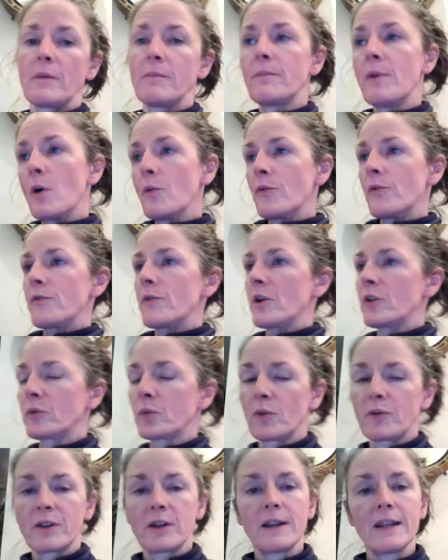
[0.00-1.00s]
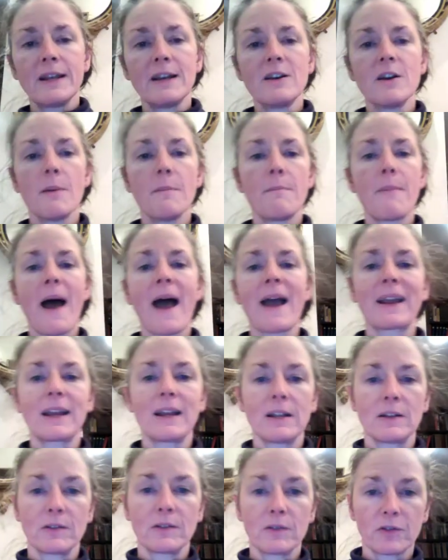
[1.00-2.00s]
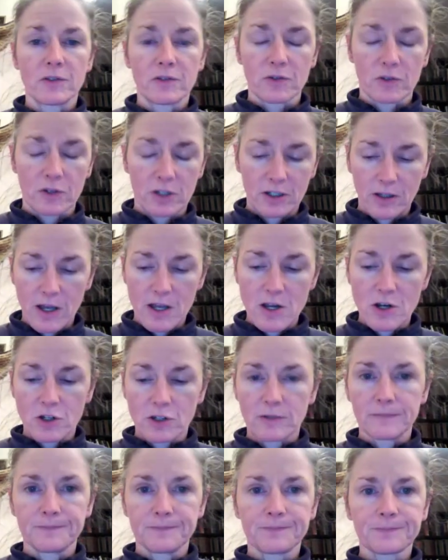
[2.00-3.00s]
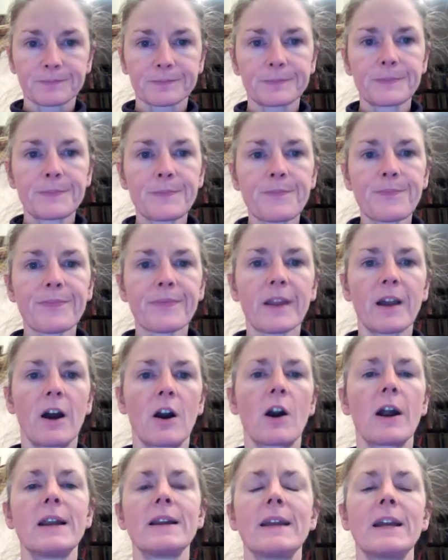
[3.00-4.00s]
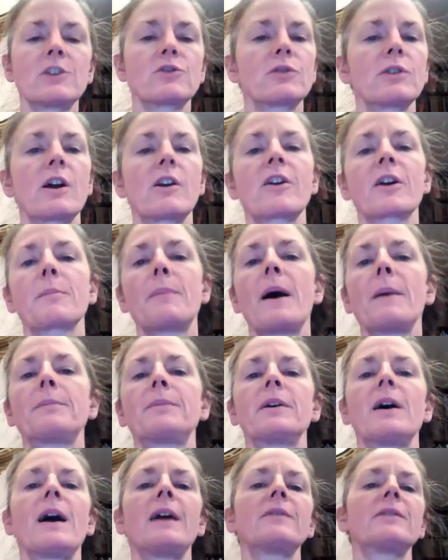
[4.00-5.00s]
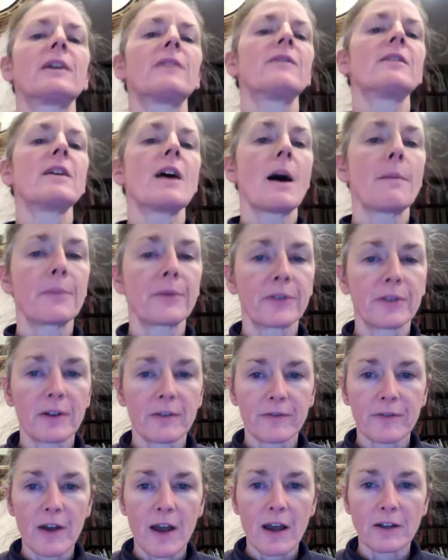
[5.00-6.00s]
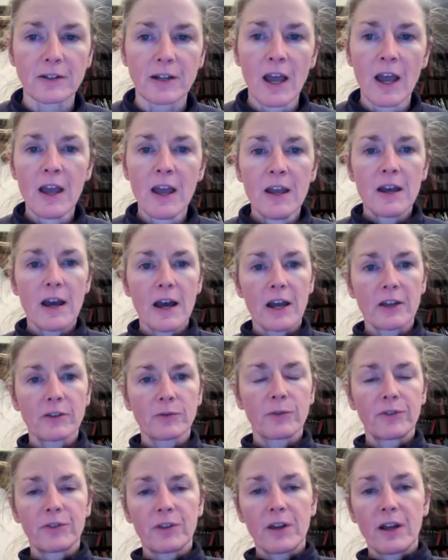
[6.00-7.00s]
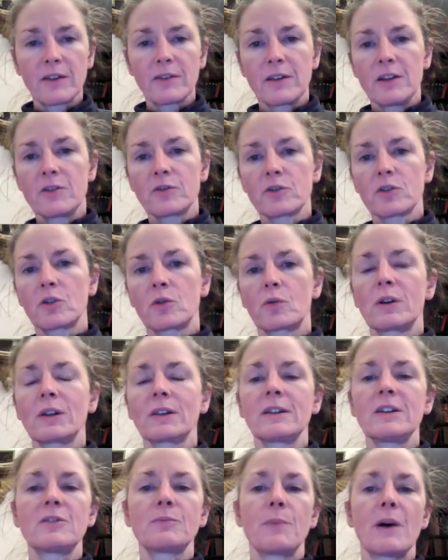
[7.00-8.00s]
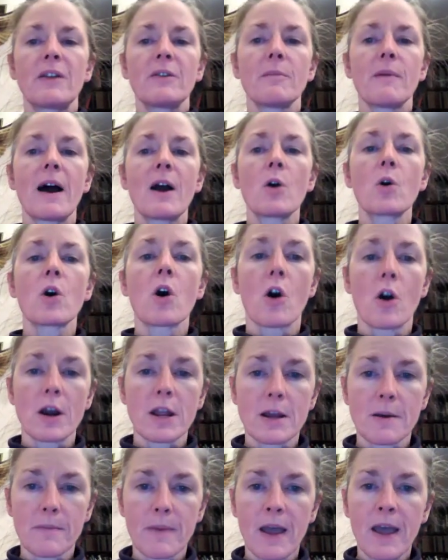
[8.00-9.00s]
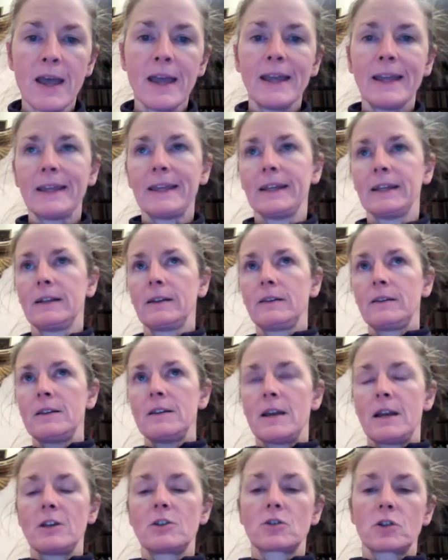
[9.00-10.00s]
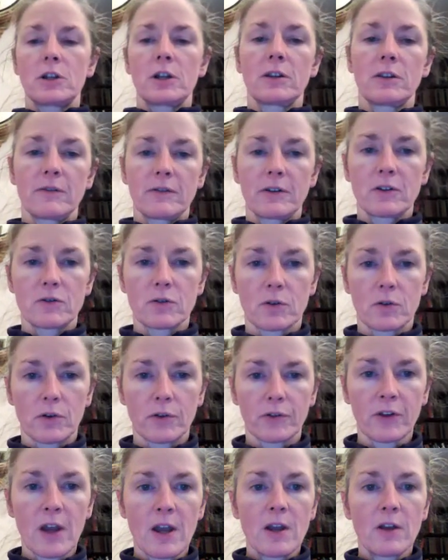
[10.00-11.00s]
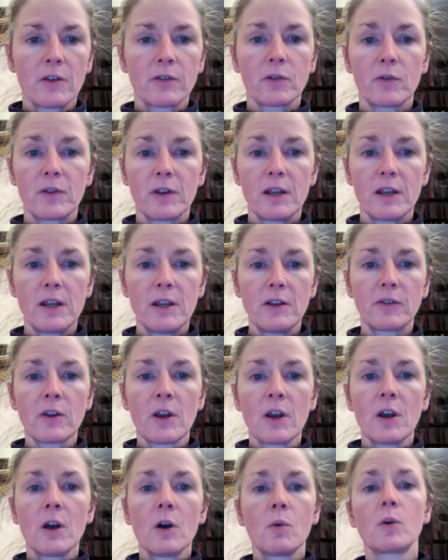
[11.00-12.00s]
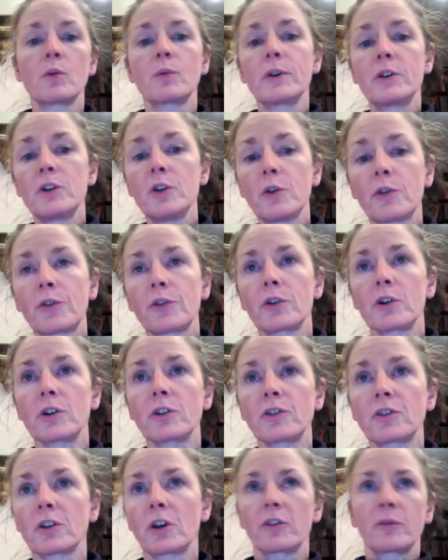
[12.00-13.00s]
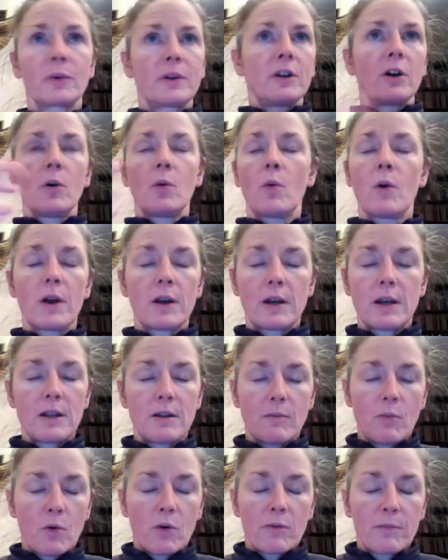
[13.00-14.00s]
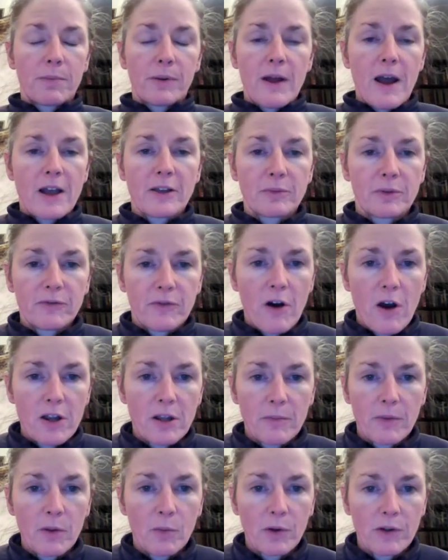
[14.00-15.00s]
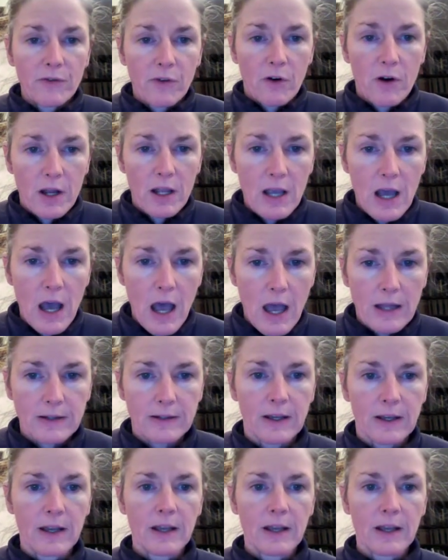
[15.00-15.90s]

And both of those will then end up back in circulation. All right, natriuretic peptides have the opposite effect. As we said, these are released by the myocardium in the atria and the ventricles. So these will reduce thirst because we don't want any more plasma volume than we've already got.